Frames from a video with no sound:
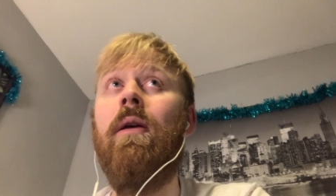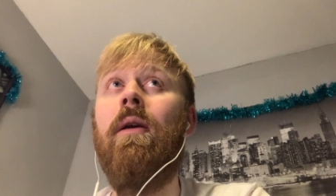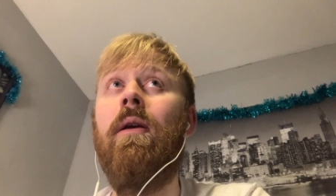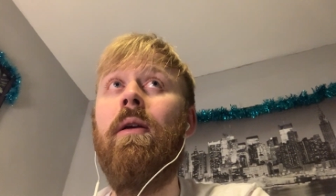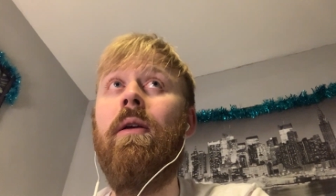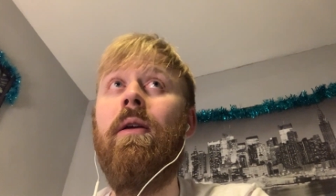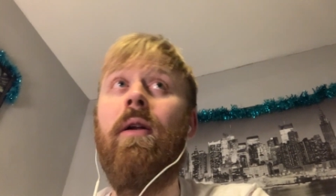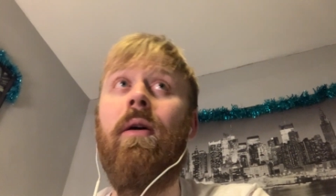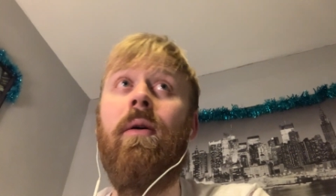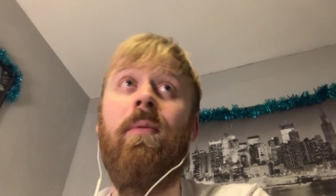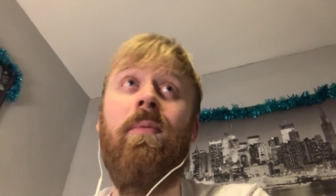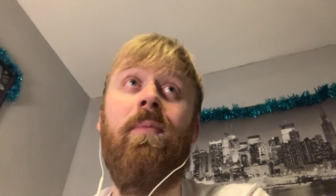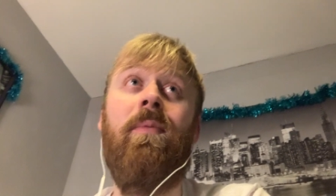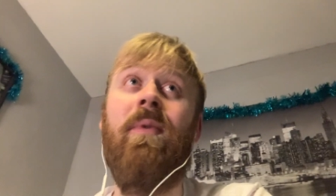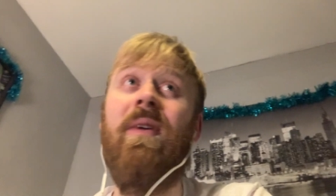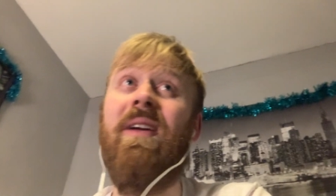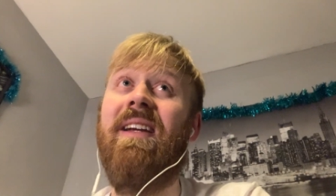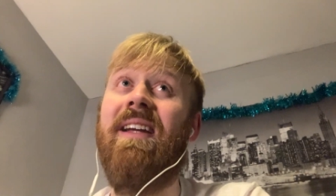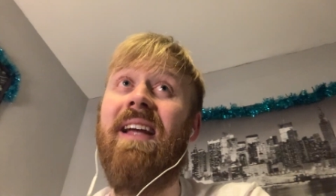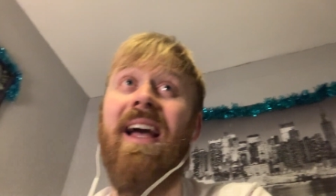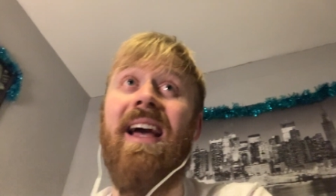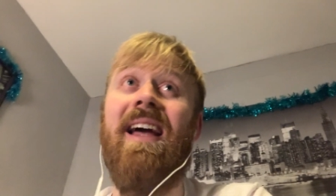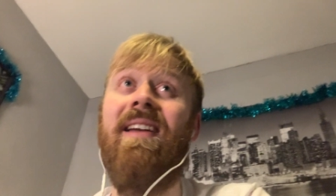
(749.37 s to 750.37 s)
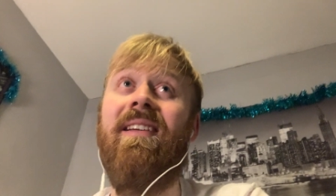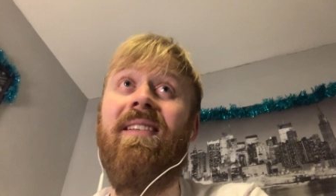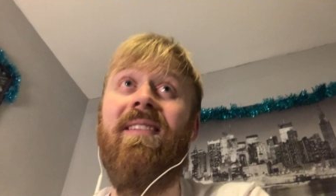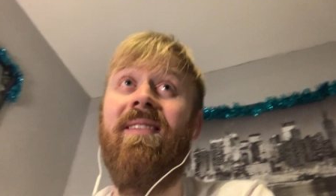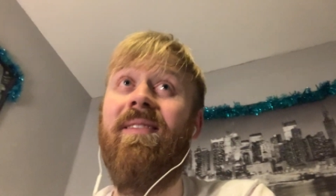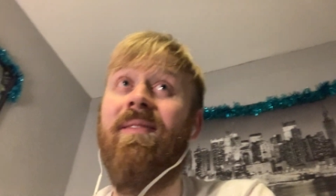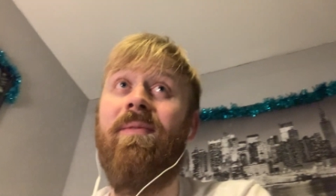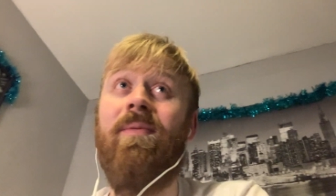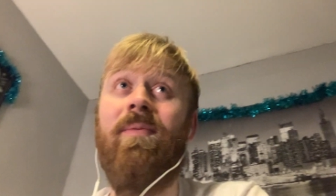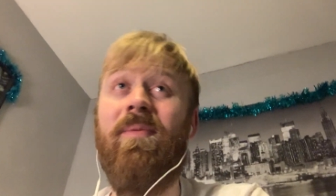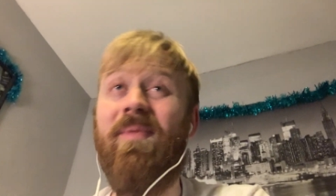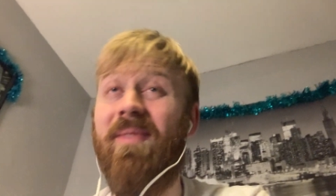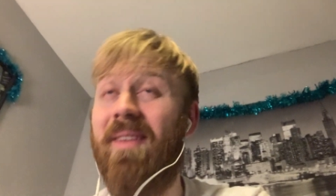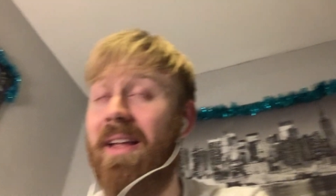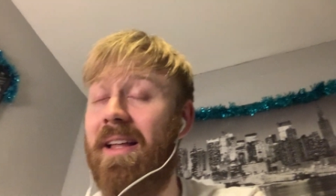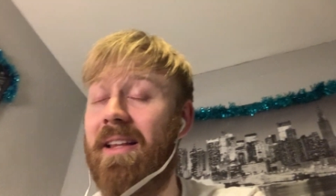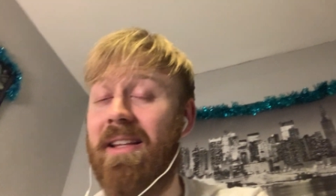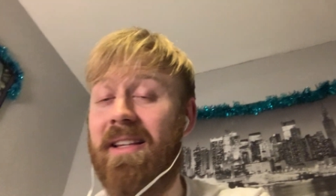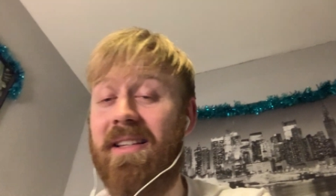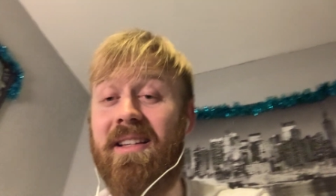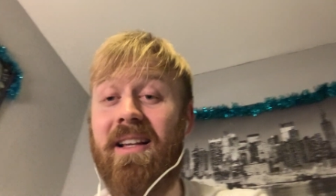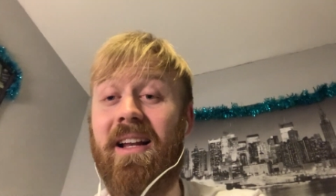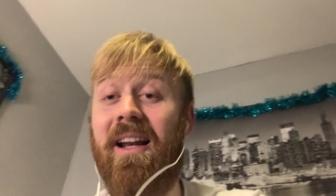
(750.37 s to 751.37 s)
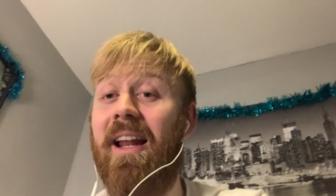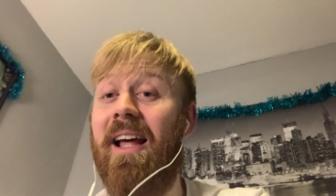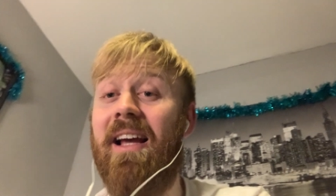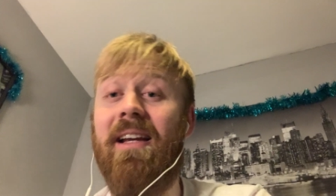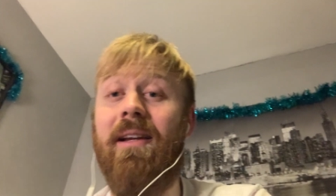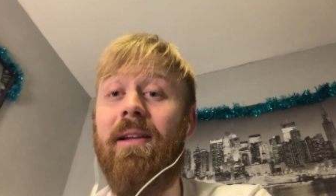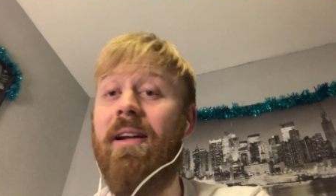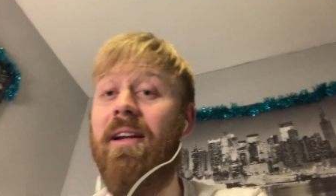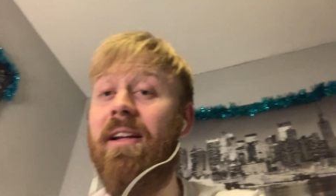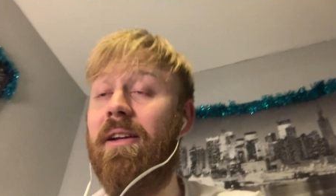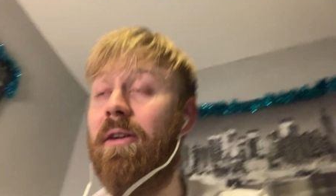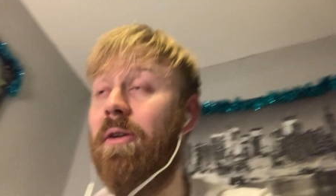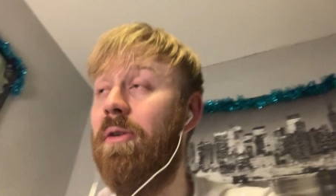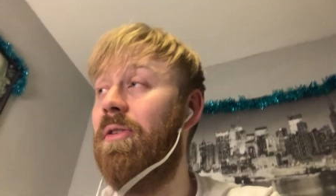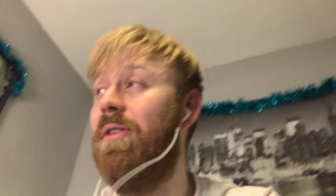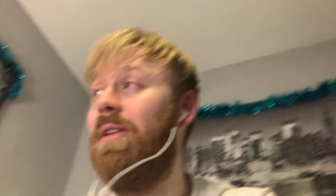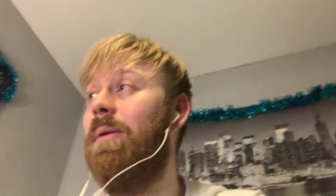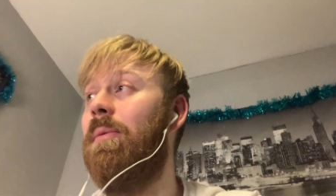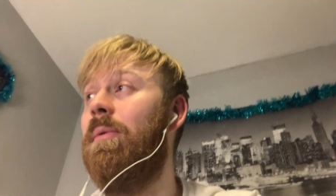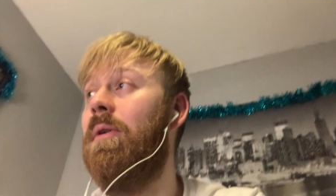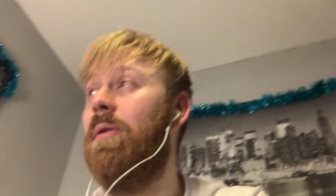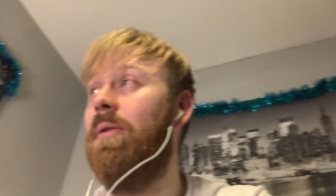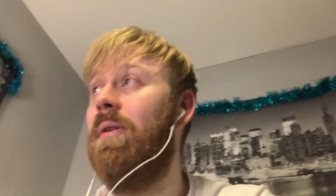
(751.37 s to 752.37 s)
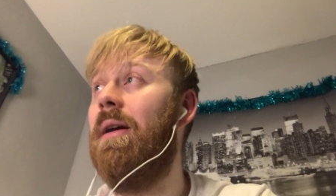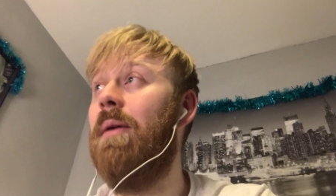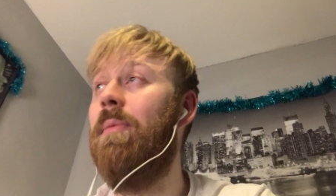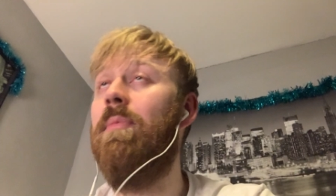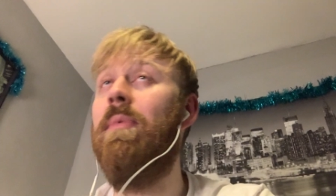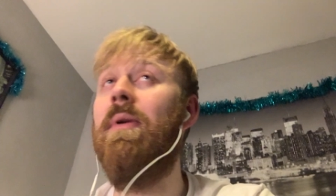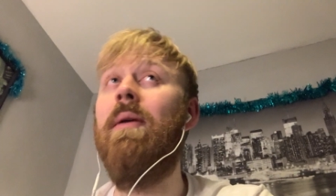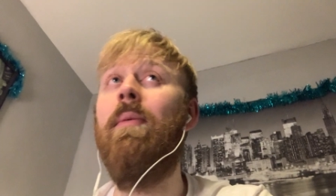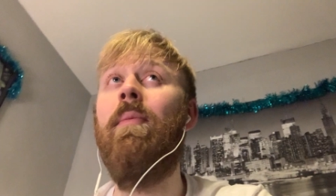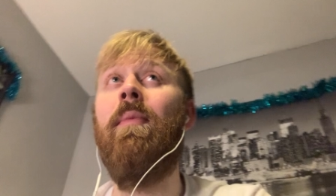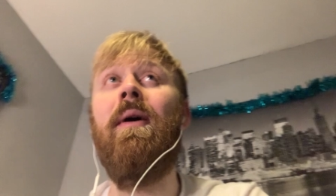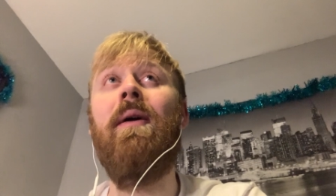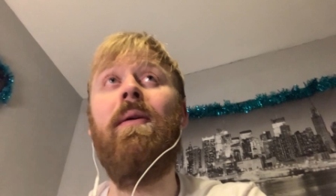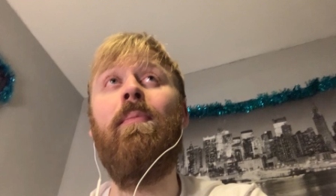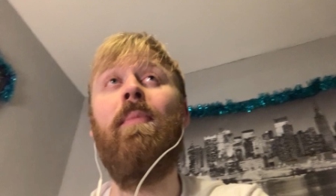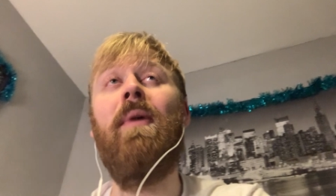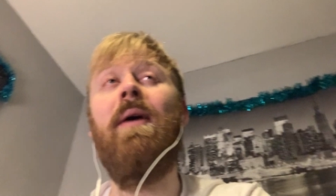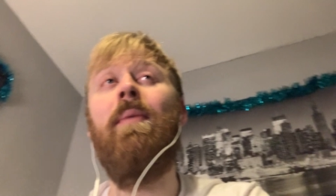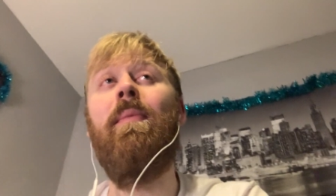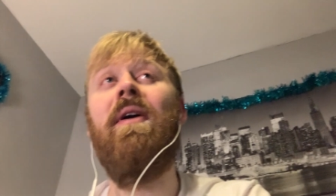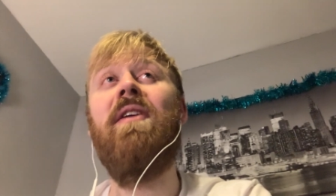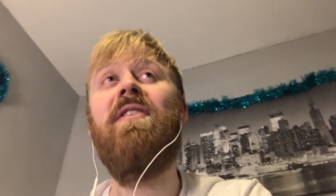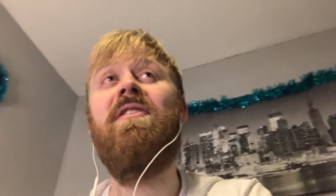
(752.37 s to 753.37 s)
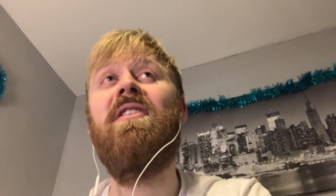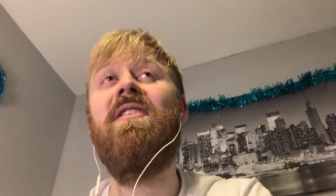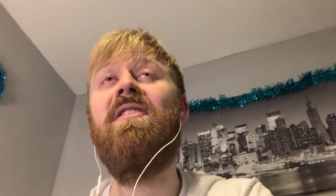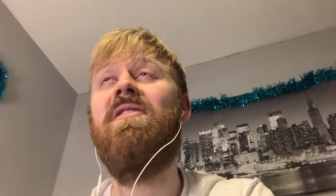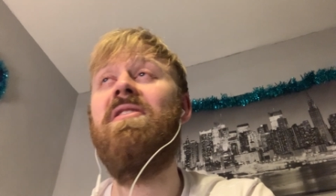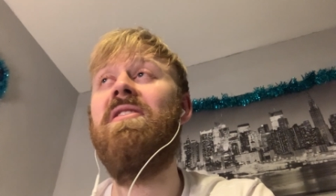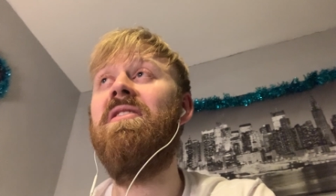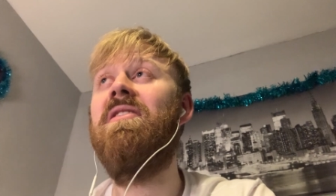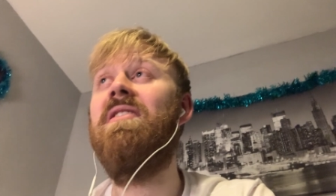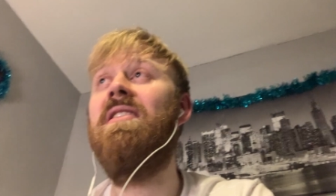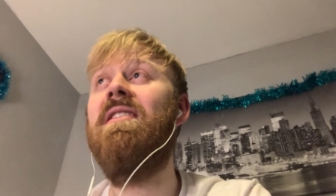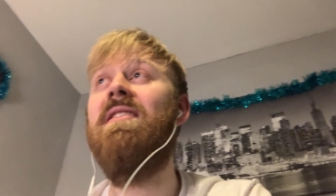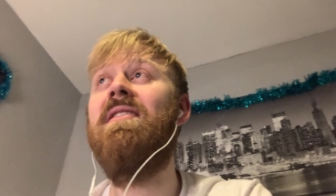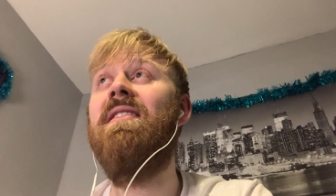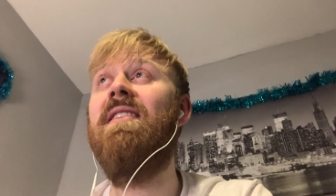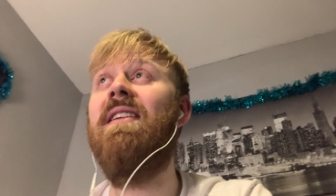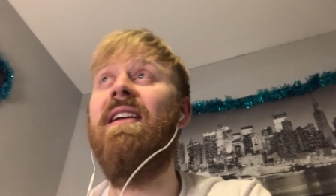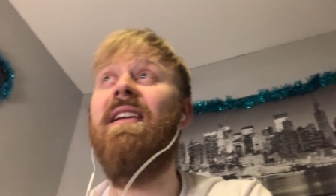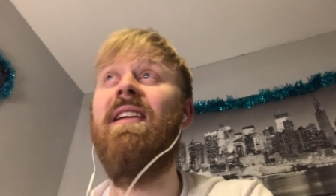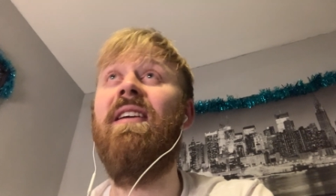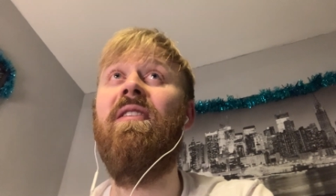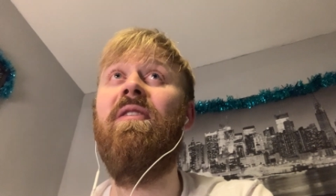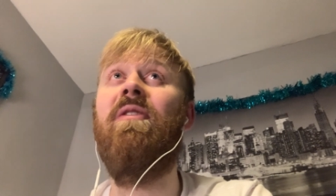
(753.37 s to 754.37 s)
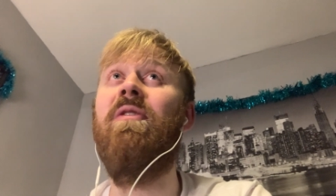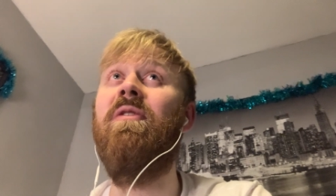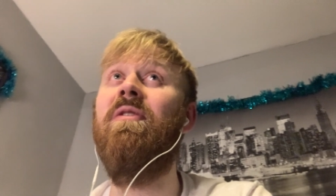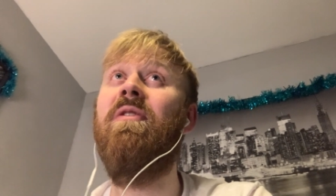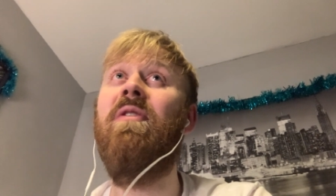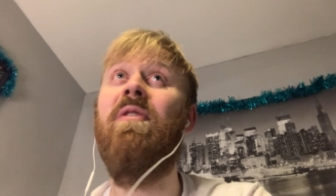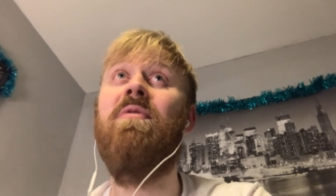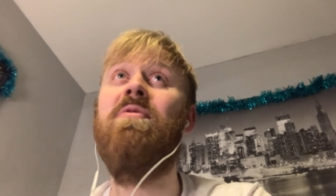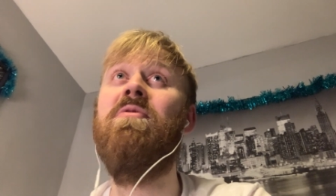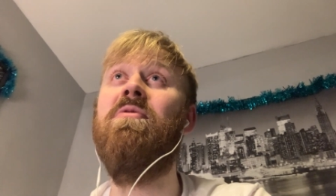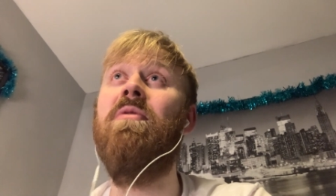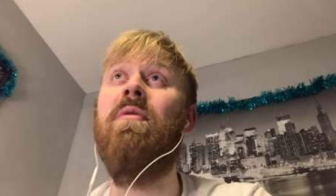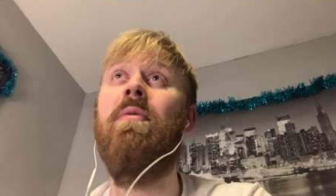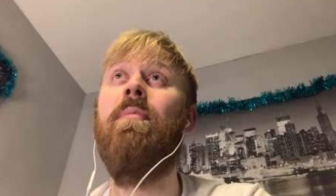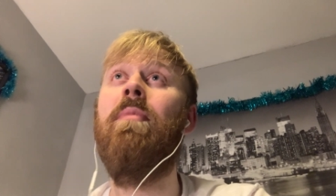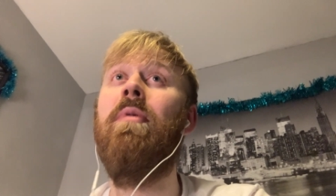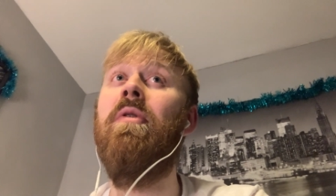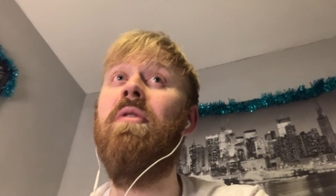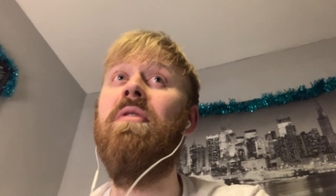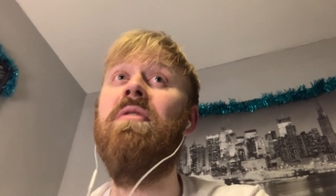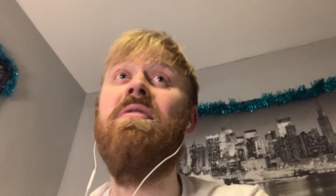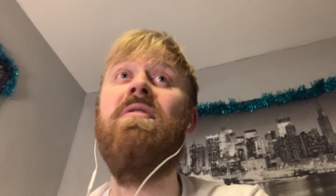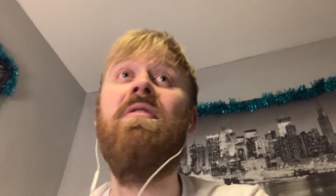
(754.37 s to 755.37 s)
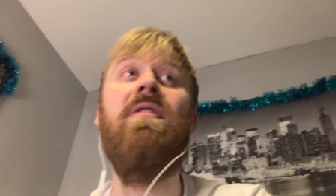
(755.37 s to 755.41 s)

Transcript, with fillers: you know, again, there's a likelihood that we'll get beat by Manchester City, and it could go to a point.